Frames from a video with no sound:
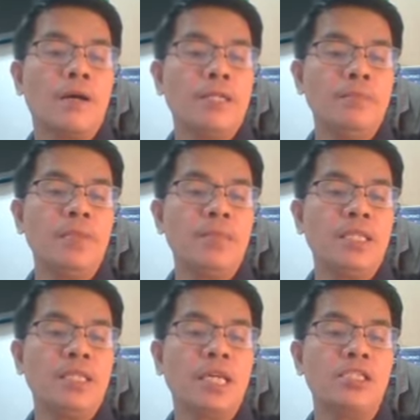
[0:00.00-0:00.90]

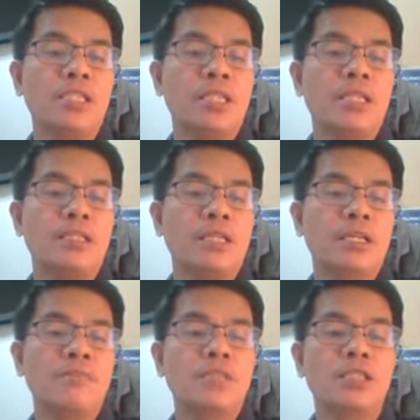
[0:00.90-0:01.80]
implementation in
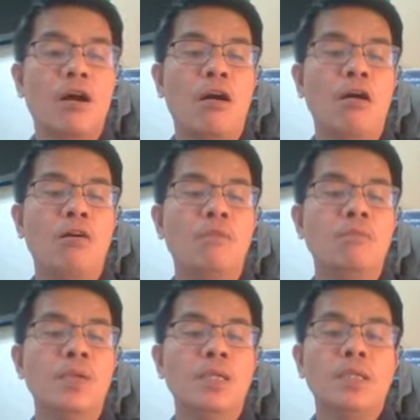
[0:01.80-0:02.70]
terms of
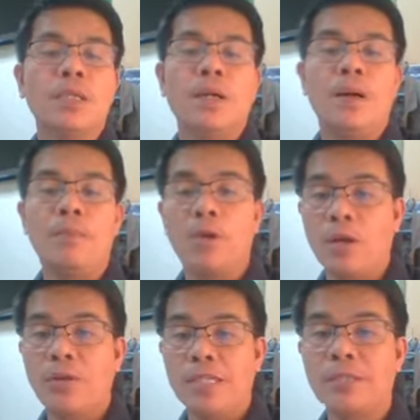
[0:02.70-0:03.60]

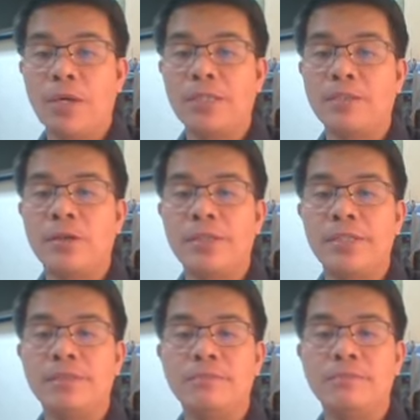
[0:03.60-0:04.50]
progress
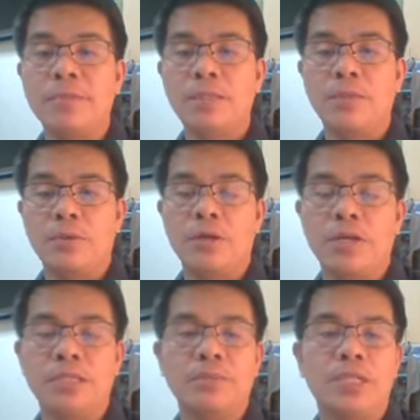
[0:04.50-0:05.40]
monitoring.
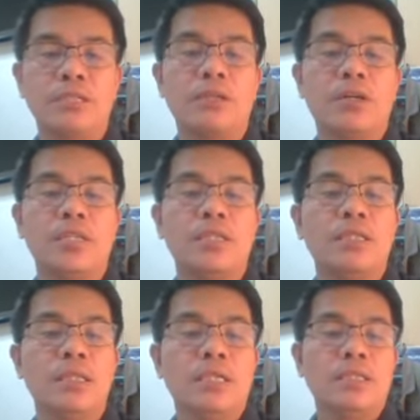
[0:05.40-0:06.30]
Progress monitoring.
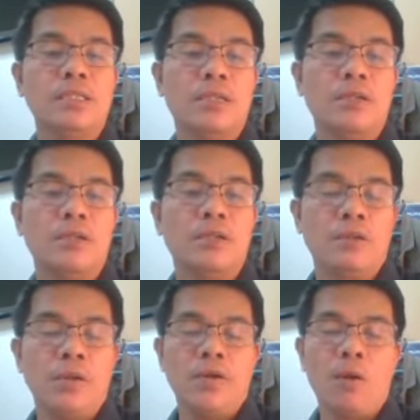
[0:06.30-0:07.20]
So
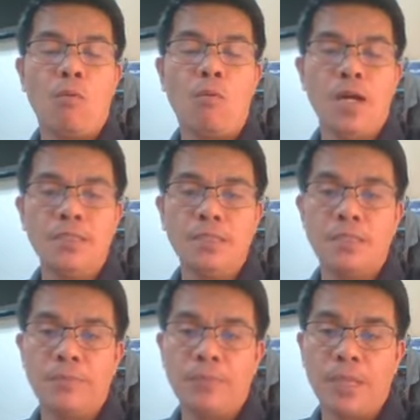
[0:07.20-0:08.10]

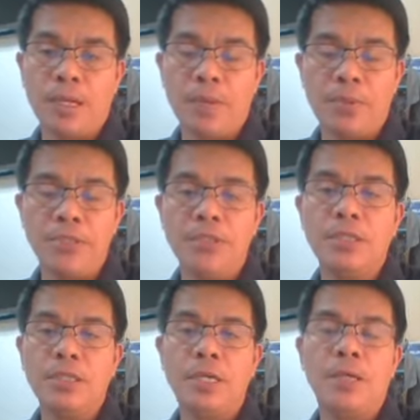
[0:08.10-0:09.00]
once a
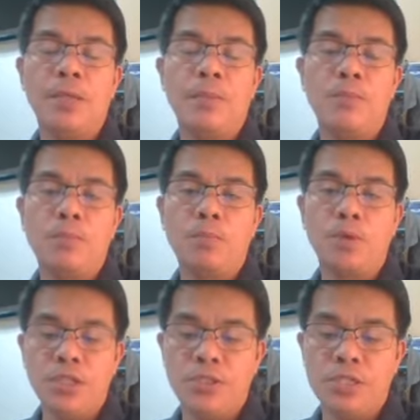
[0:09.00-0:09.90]
particular
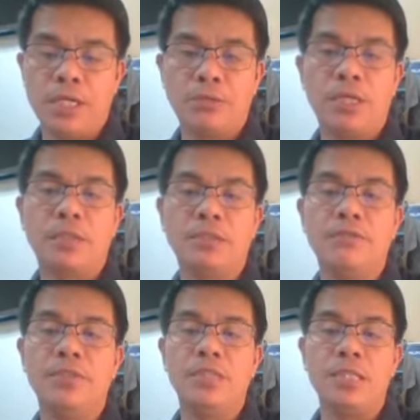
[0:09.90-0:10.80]
project or
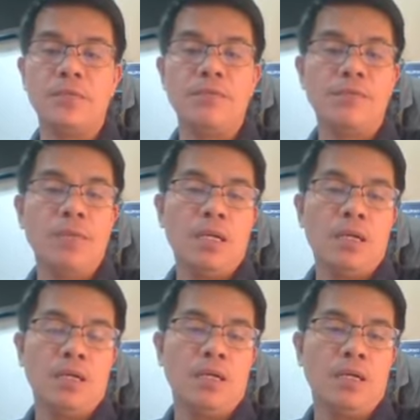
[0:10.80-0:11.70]
activity
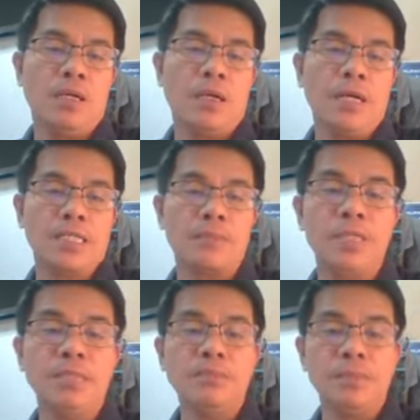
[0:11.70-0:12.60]
has
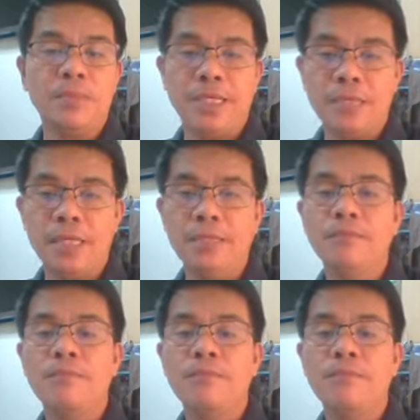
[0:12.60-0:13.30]
been implemented,